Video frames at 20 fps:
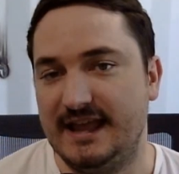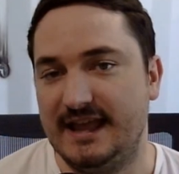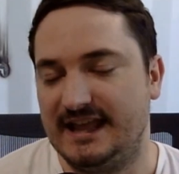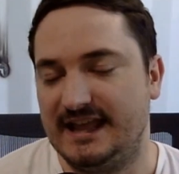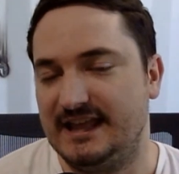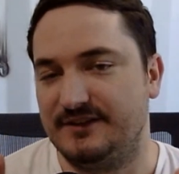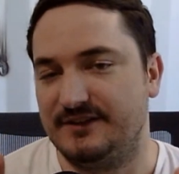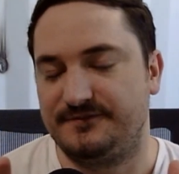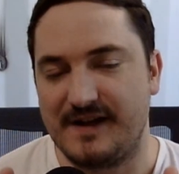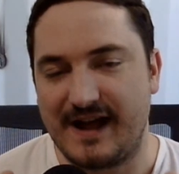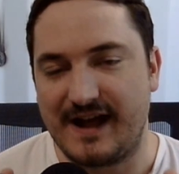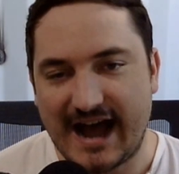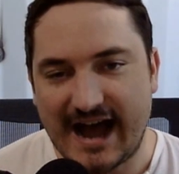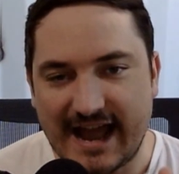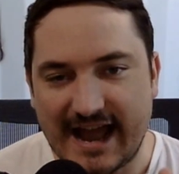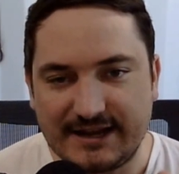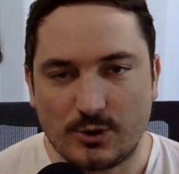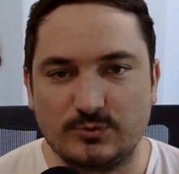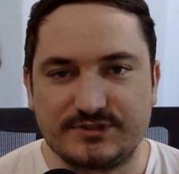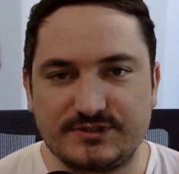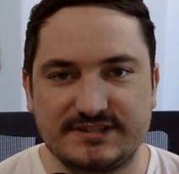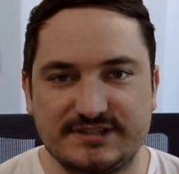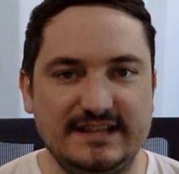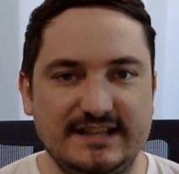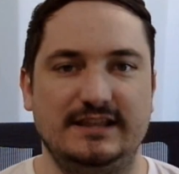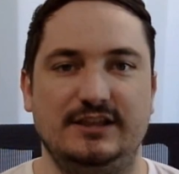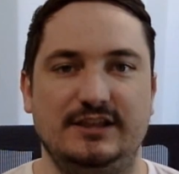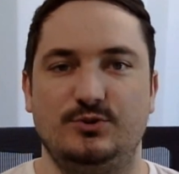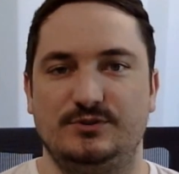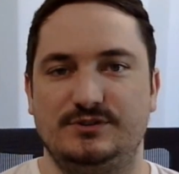If I don't see
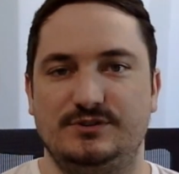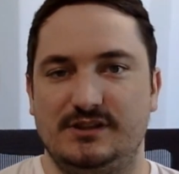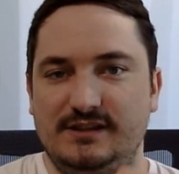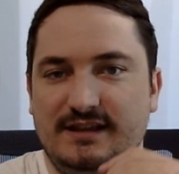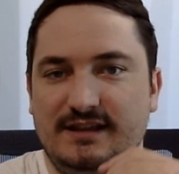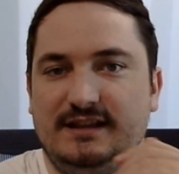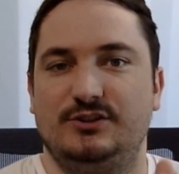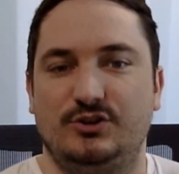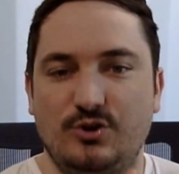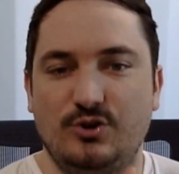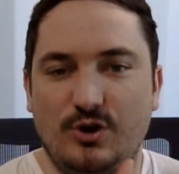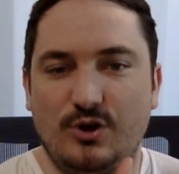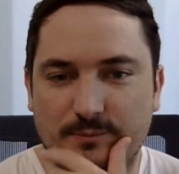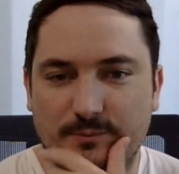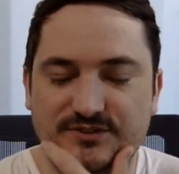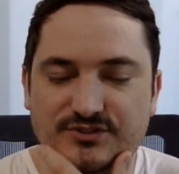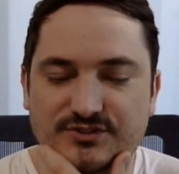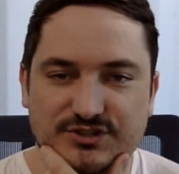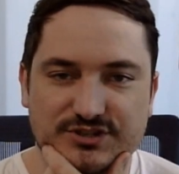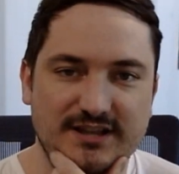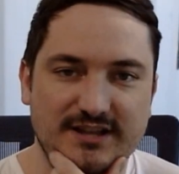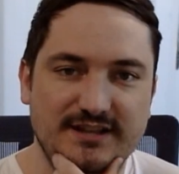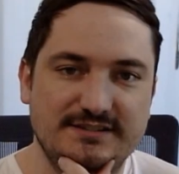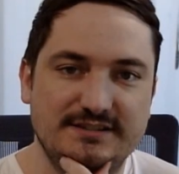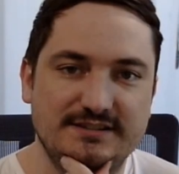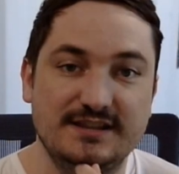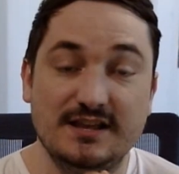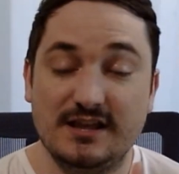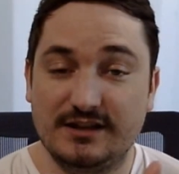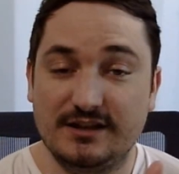that you're deleting the garbage
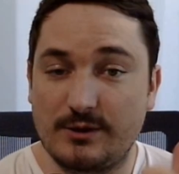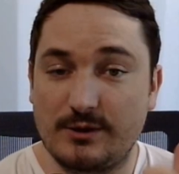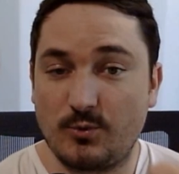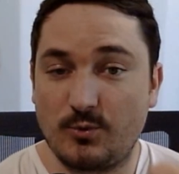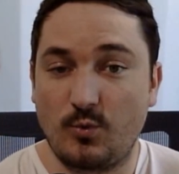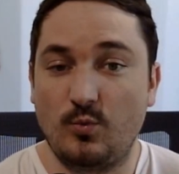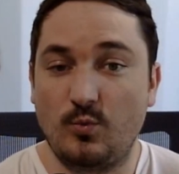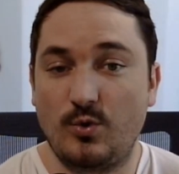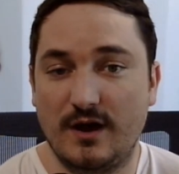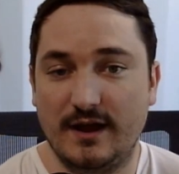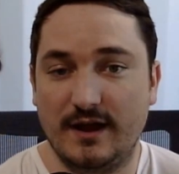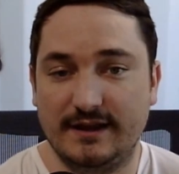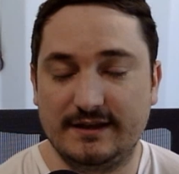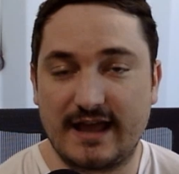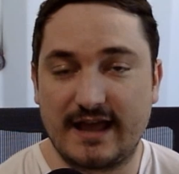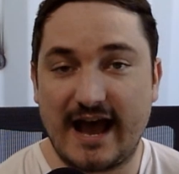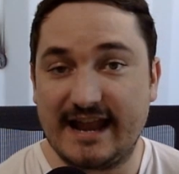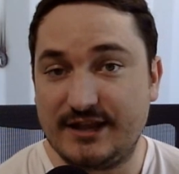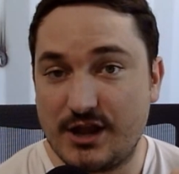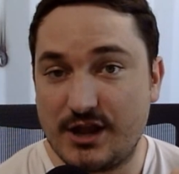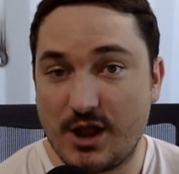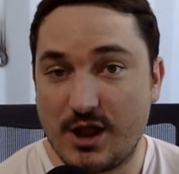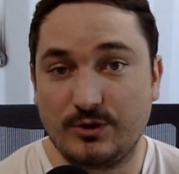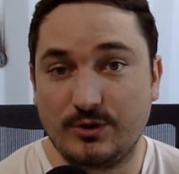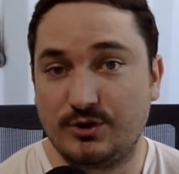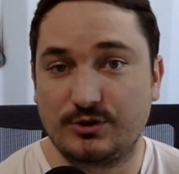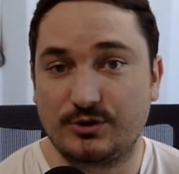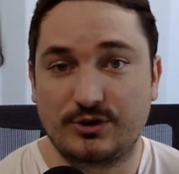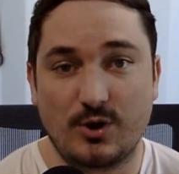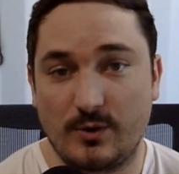sheets, number one, I know
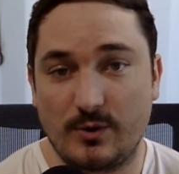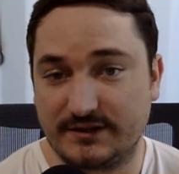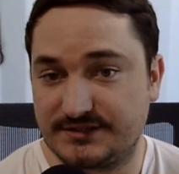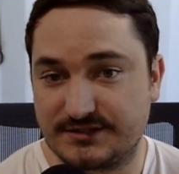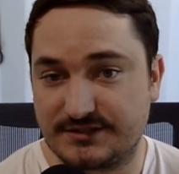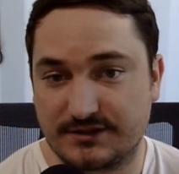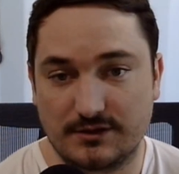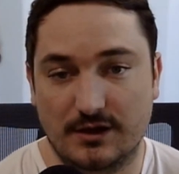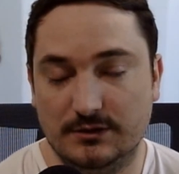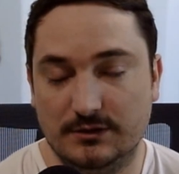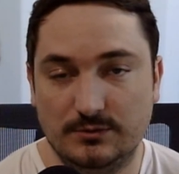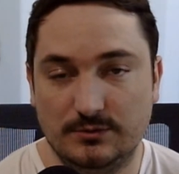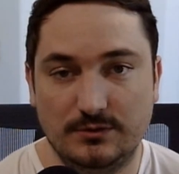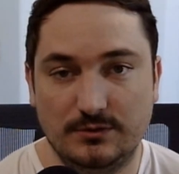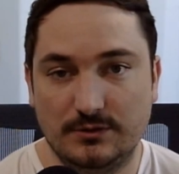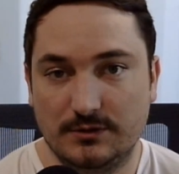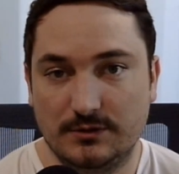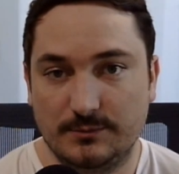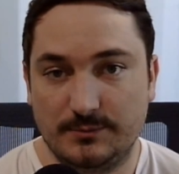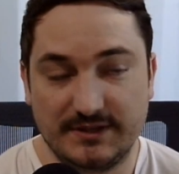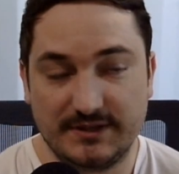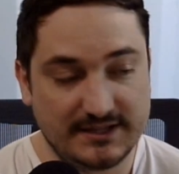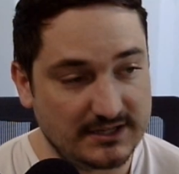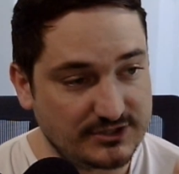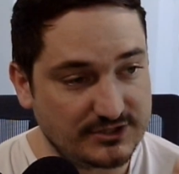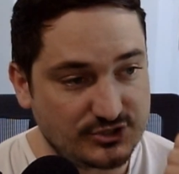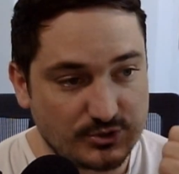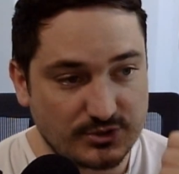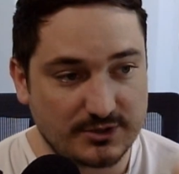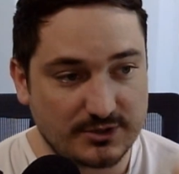you're going slow
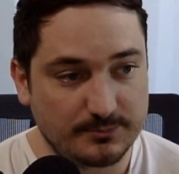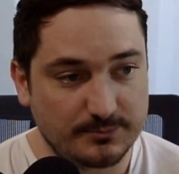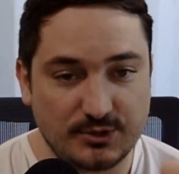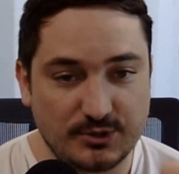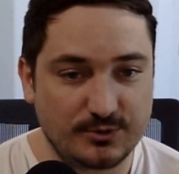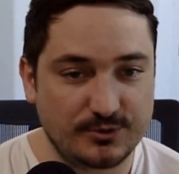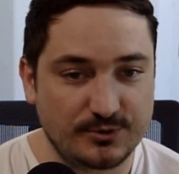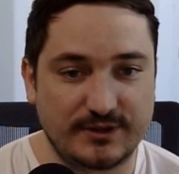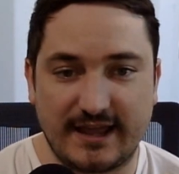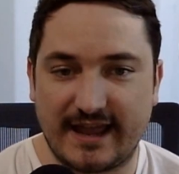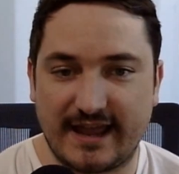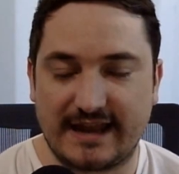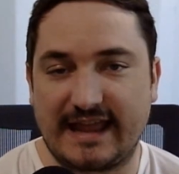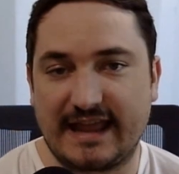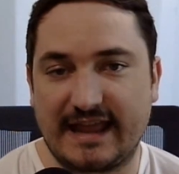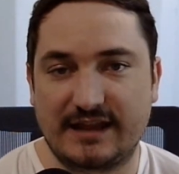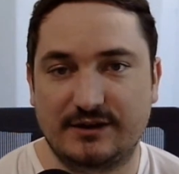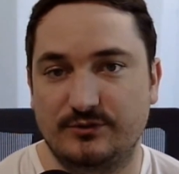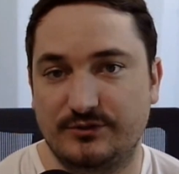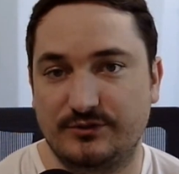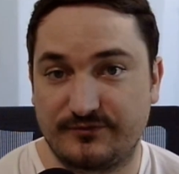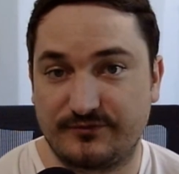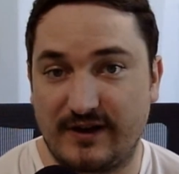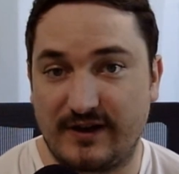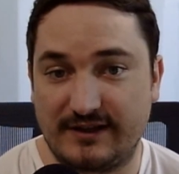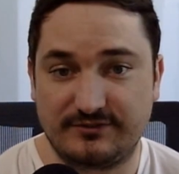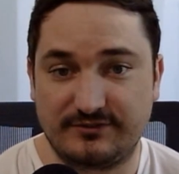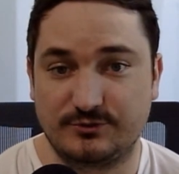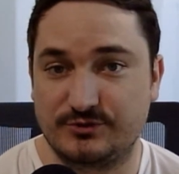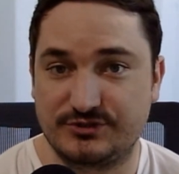because your computer can't handle the
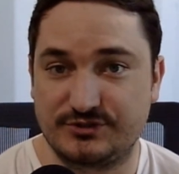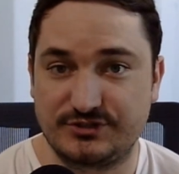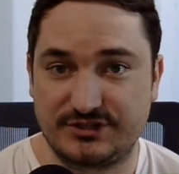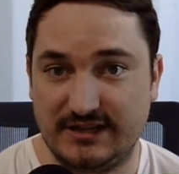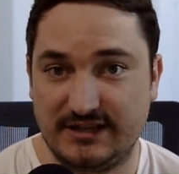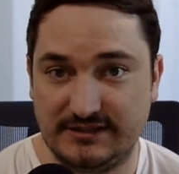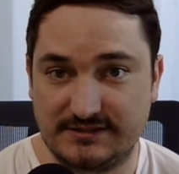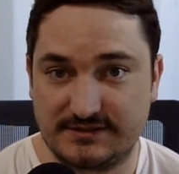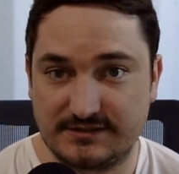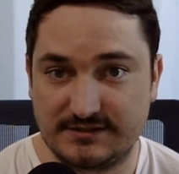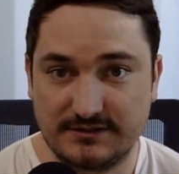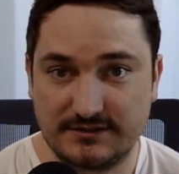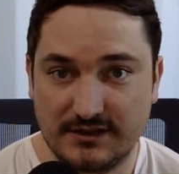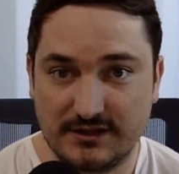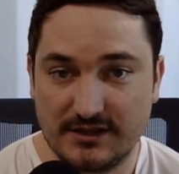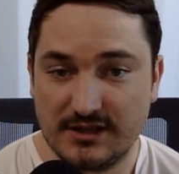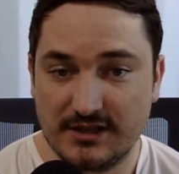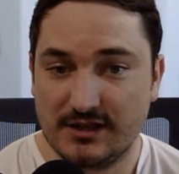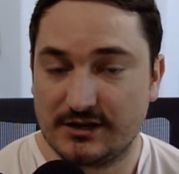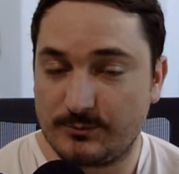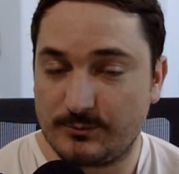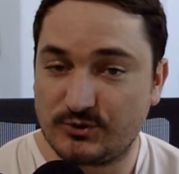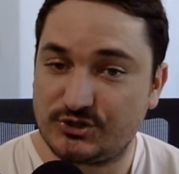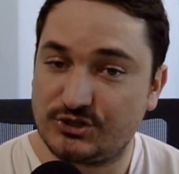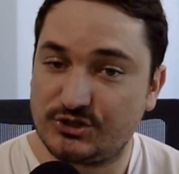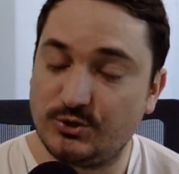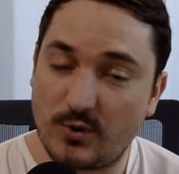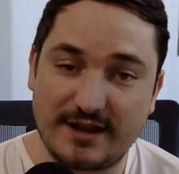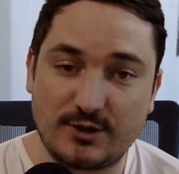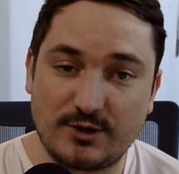500 sheets. Number
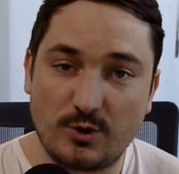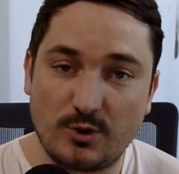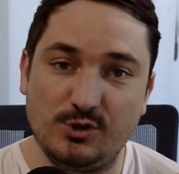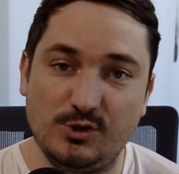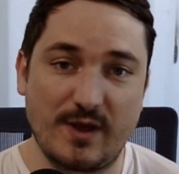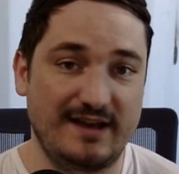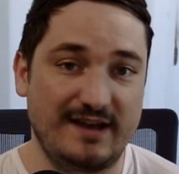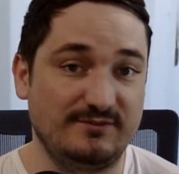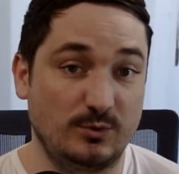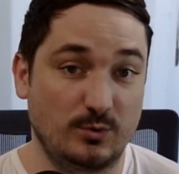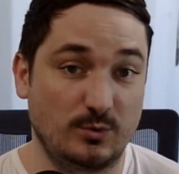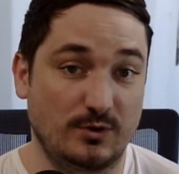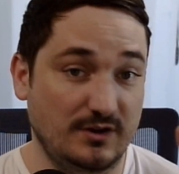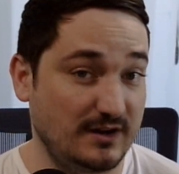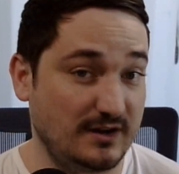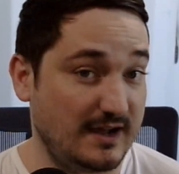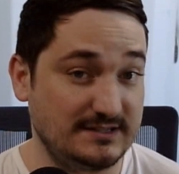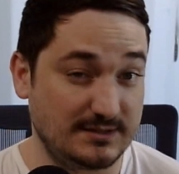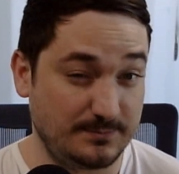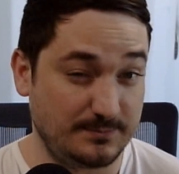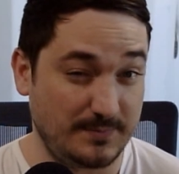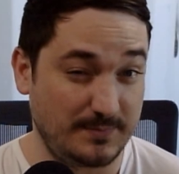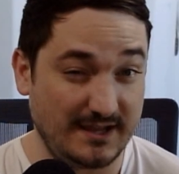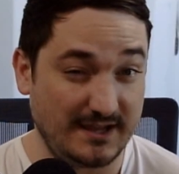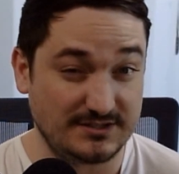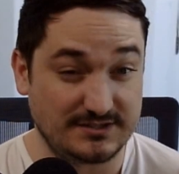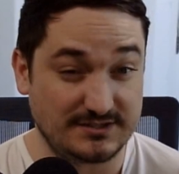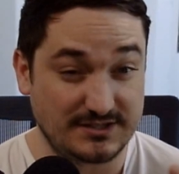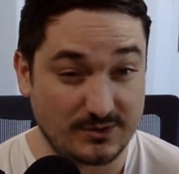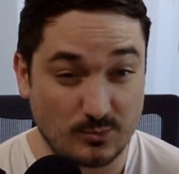two, I know you haven't organized the
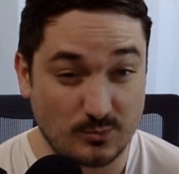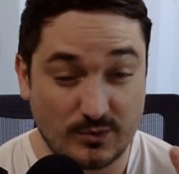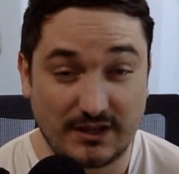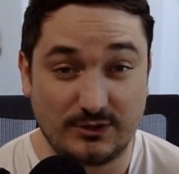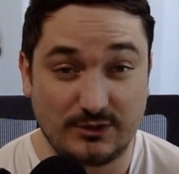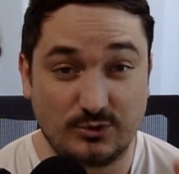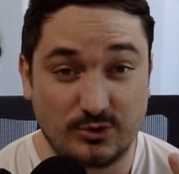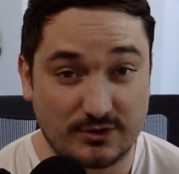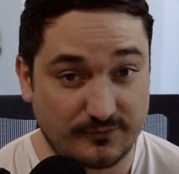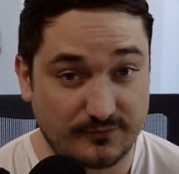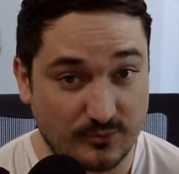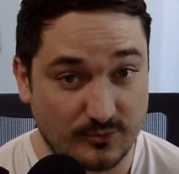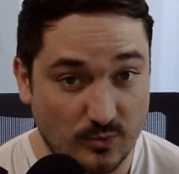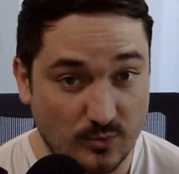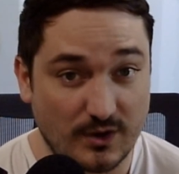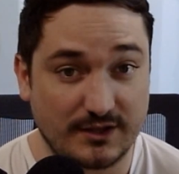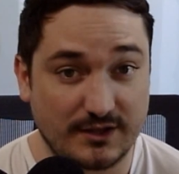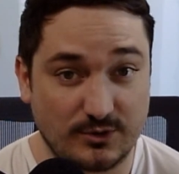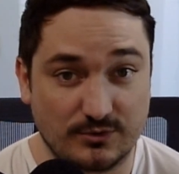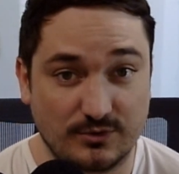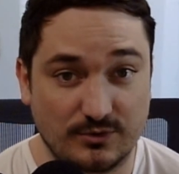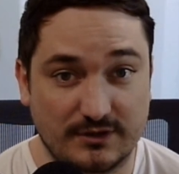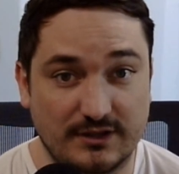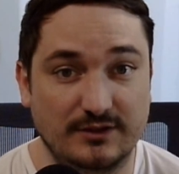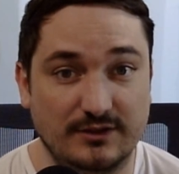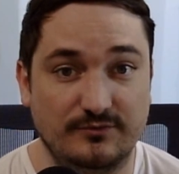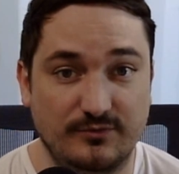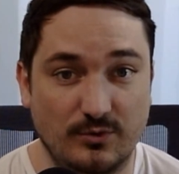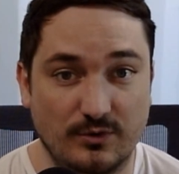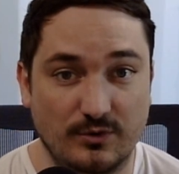pages and really looked for what you're
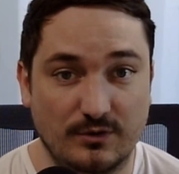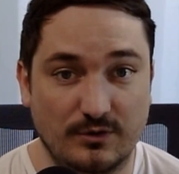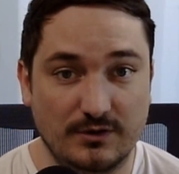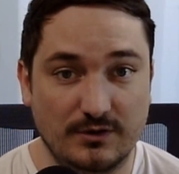looking for.